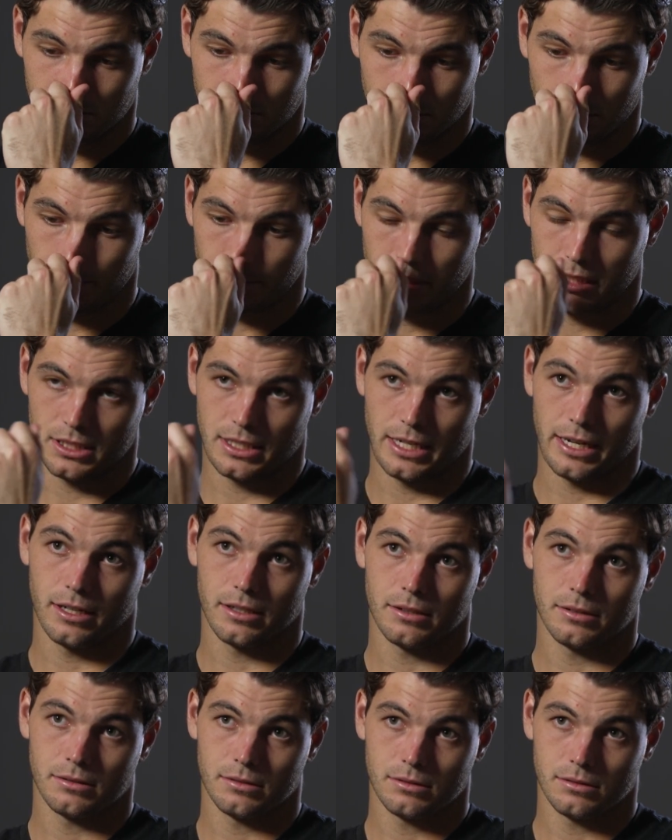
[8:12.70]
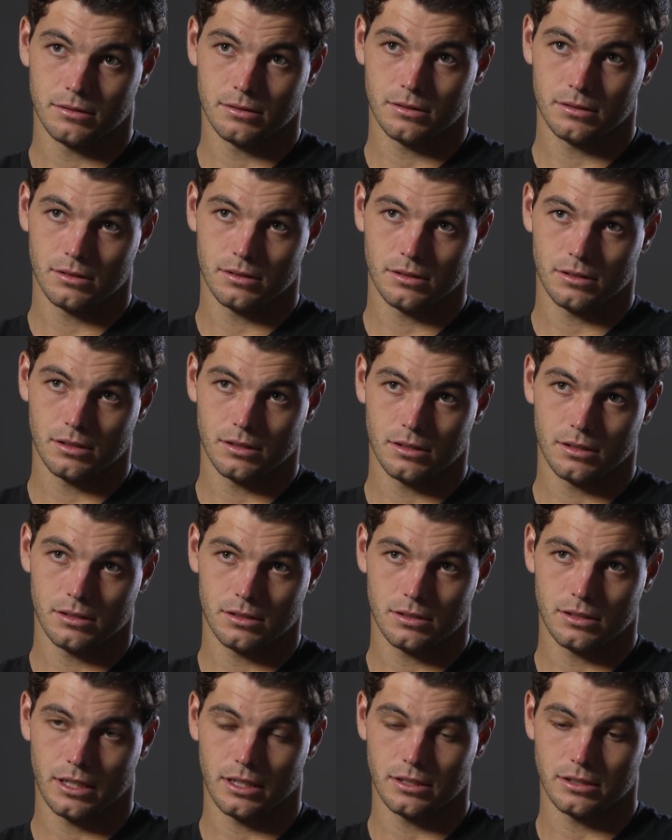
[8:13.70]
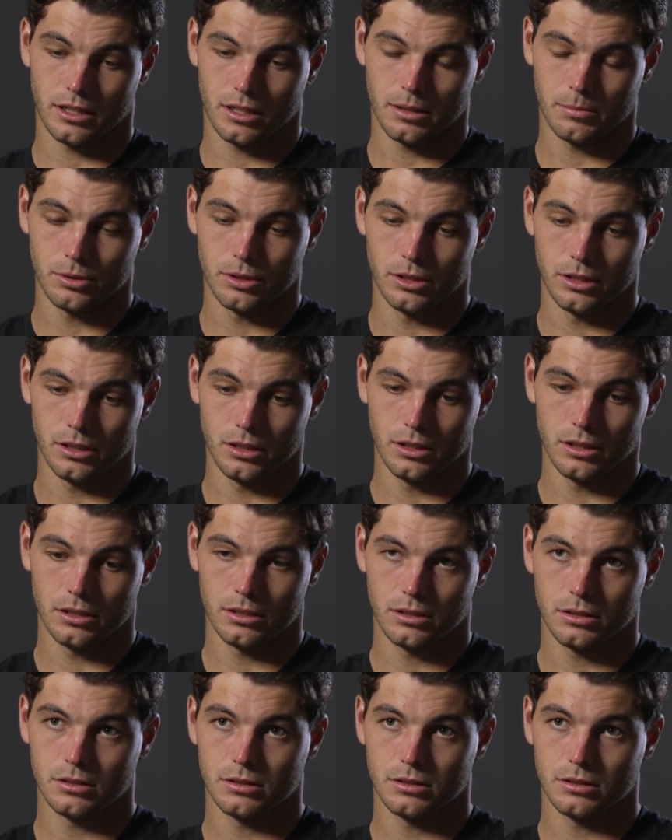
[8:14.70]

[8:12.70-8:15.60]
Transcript: Maybe Stan. Stan's had a pretty good year.